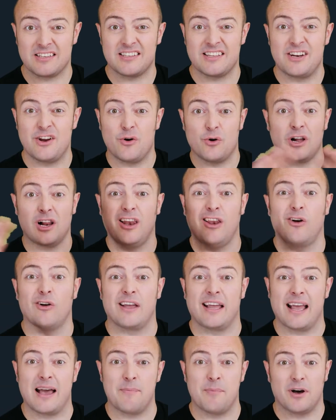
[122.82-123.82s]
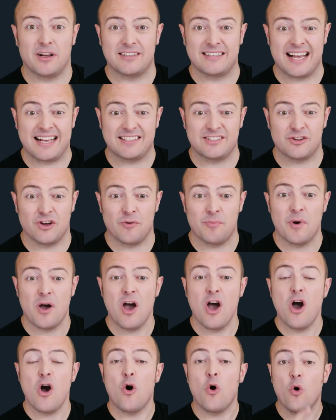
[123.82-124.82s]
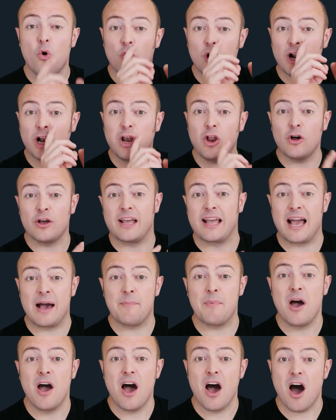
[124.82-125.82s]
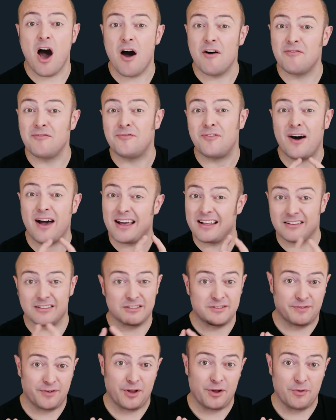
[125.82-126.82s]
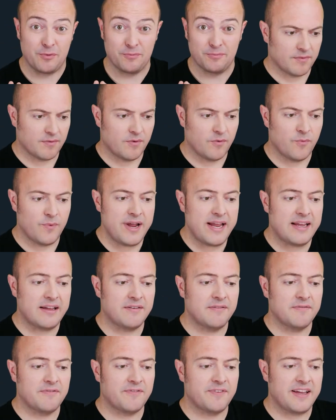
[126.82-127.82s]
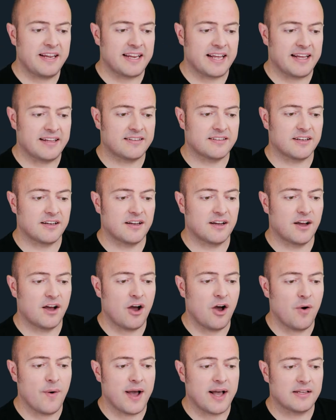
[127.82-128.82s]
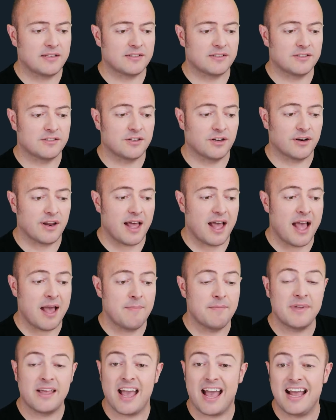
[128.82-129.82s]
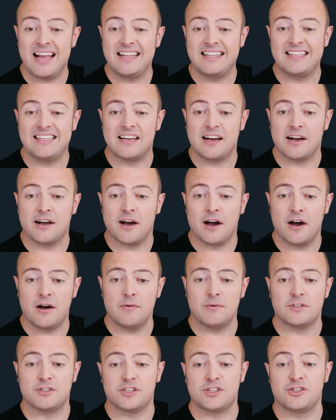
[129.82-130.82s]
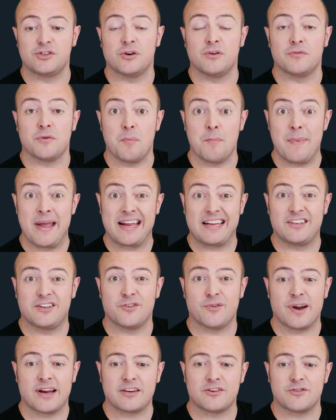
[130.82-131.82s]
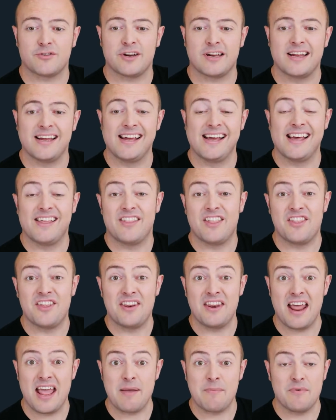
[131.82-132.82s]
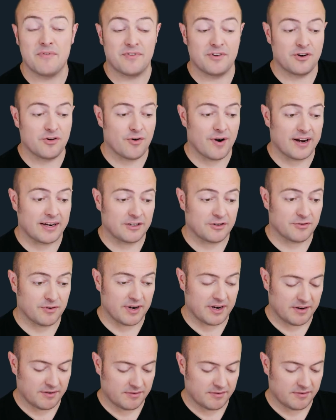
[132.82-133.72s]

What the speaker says: they're not clogging up our desktop or clogging up our files view. We can feed it os.mkdir, which is short for make directory, and the name of a directory.